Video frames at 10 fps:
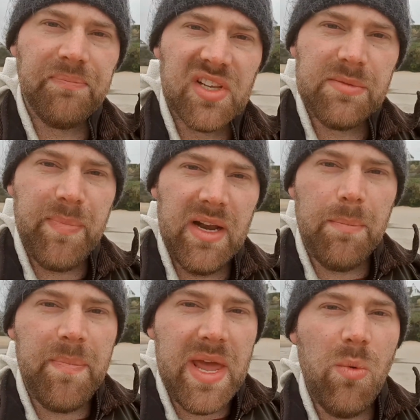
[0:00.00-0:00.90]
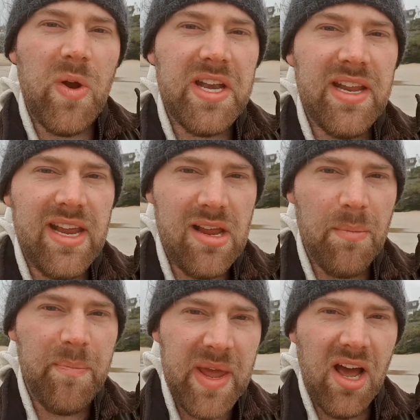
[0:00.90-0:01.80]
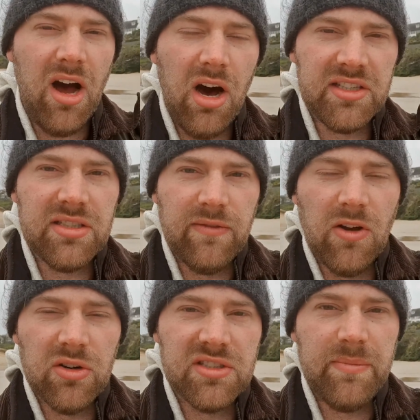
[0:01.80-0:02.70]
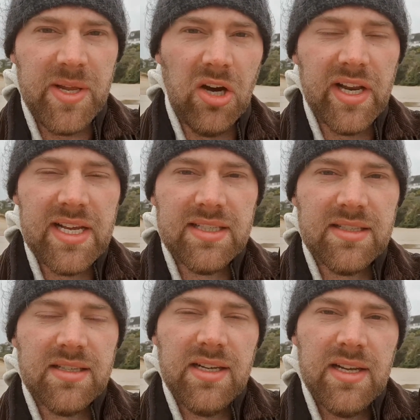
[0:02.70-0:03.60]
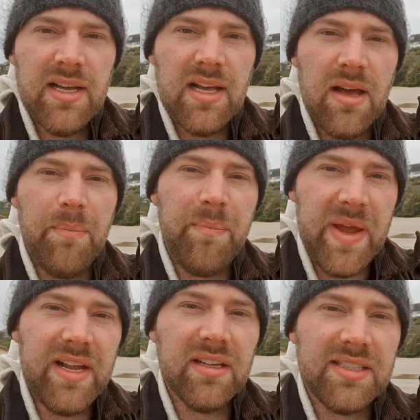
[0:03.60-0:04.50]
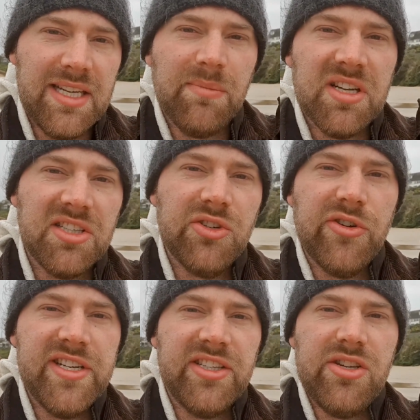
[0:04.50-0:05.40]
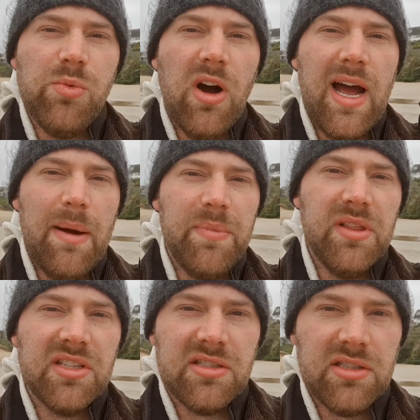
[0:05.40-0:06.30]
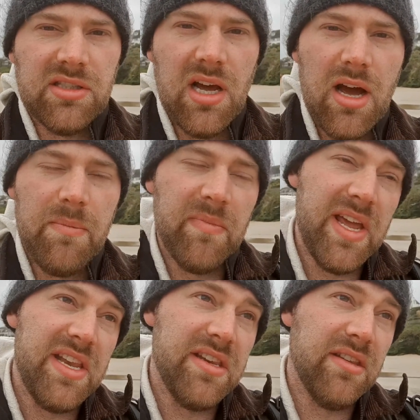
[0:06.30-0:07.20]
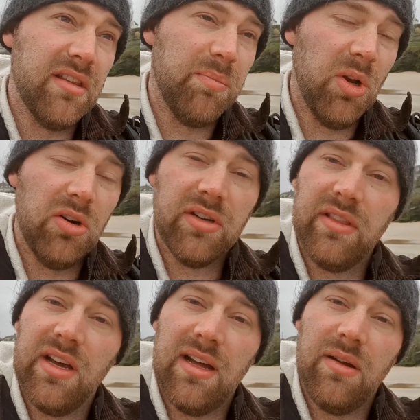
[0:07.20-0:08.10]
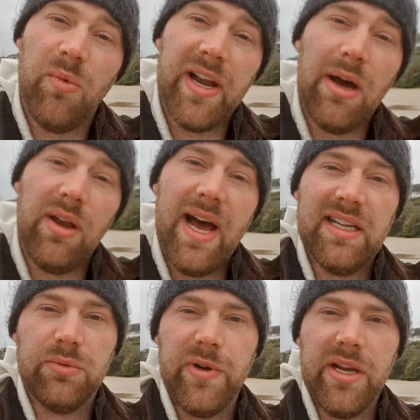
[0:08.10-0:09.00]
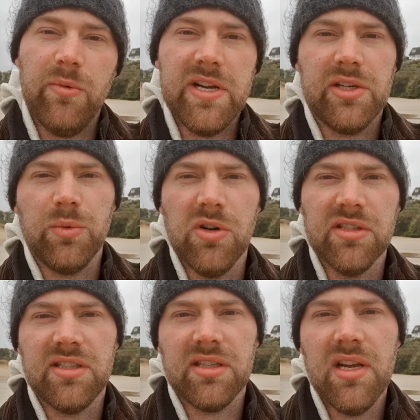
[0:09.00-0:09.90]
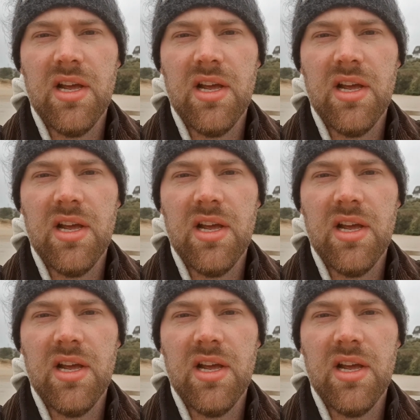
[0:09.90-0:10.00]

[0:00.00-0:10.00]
It's been a bit windy, a bit hard to vlog, to be honest. Bit similar story to what happened in the blog that went out last week, which was